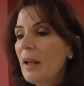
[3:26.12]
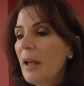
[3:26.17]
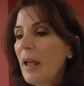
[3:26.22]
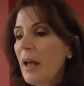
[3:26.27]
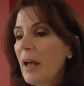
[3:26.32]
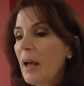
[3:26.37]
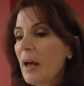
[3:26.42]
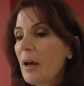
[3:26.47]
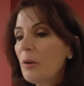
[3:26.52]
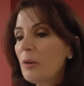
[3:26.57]

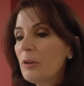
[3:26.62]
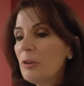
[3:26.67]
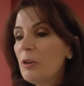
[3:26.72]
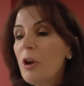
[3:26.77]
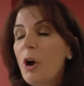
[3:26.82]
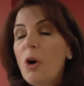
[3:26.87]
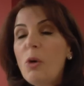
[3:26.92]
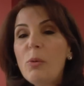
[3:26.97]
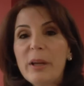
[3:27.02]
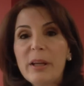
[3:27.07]

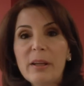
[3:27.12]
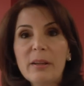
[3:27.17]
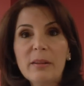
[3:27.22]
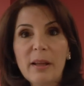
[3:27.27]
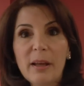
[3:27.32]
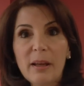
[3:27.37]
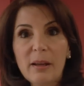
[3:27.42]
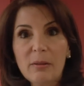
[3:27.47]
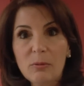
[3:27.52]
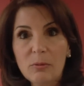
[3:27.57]
knowing
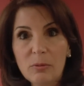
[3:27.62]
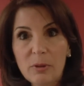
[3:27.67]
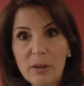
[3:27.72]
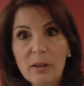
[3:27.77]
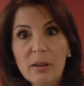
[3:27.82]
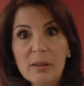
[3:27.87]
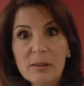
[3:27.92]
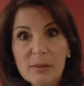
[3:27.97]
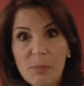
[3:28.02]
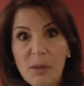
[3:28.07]
that,
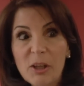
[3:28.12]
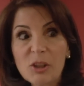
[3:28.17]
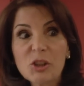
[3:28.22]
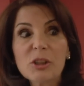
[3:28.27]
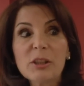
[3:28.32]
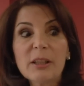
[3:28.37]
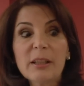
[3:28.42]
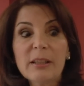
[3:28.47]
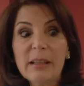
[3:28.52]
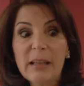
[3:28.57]
with,
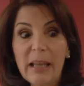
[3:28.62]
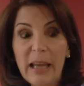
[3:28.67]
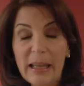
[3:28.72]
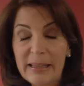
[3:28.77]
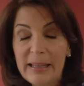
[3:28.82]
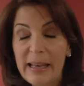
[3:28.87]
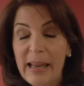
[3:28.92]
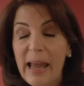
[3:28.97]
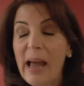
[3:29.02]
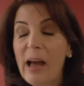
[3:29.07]
especially
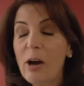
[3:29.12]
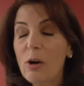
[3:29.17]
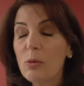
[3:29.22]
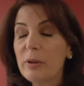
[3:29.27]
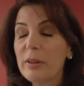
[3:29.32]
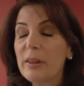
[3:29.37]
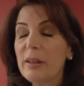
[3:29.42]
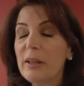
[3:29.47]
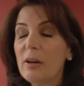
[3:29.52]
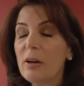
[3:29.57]
now
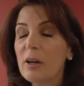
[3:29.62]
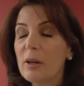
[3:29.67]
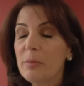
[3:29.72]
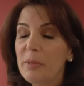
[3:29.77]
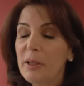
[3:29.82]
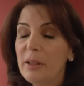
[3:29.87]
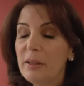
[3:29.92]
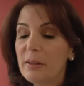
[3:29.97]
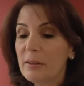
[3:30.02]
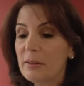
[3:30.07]
with the
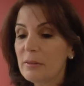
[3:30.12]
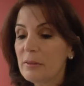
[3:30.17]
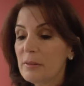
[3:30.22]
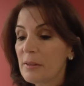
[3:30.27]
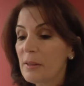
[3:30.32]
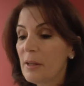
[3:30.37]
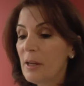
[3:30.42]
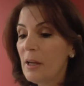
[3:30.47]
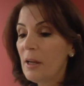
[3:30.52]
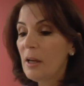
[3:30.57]

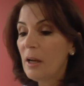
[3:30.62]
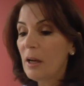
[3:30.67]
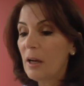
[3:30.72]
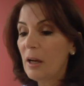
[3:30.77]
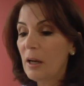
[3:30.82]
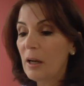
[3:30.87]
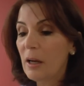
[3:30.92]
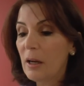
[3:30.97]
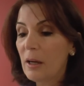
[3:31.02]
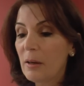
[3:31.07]
Armenians,
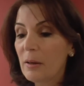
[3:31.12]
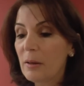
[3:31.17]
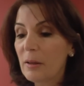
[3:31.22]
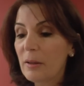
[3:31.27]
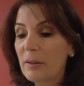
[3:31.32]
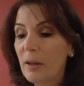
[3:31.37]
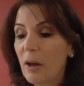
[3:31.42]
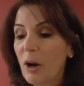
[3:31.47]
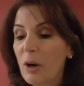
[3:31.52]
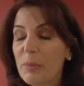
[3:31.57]

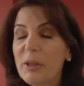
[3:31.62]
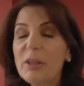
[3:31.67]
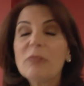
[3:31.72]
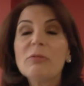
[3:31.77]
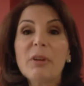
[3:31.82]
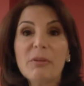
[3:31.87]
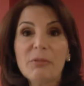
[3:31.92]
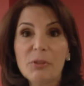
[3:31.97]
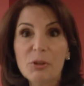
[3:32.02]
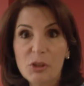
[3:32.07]

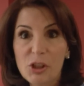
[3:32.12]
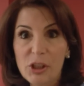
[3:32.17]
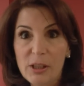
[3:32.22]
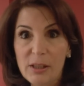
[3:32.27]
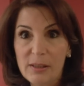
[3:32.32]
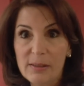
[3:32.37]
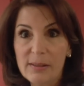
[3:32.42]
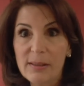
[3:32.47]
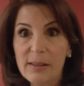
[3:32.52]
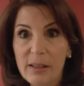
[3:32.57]
Armenian
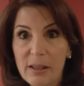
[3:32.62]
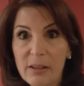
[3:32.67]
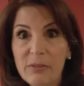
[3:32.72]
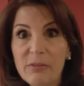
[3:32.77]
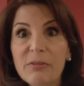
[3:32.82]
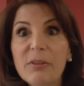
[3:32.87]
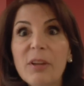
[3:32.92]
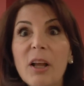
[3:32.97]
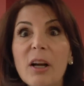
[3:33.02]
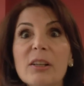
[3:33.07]
refugees, the
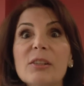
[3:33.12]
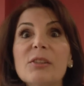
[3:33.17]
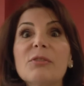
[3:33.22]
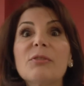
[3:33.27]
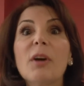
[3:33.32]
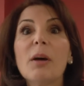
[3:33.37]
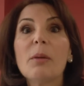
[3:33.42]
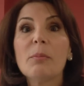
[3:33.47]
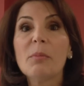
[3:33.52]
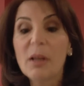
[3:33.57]
influx
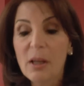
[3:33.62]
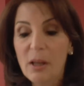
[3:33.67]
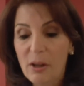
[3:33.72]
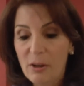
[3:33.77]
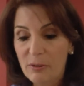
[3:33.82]
from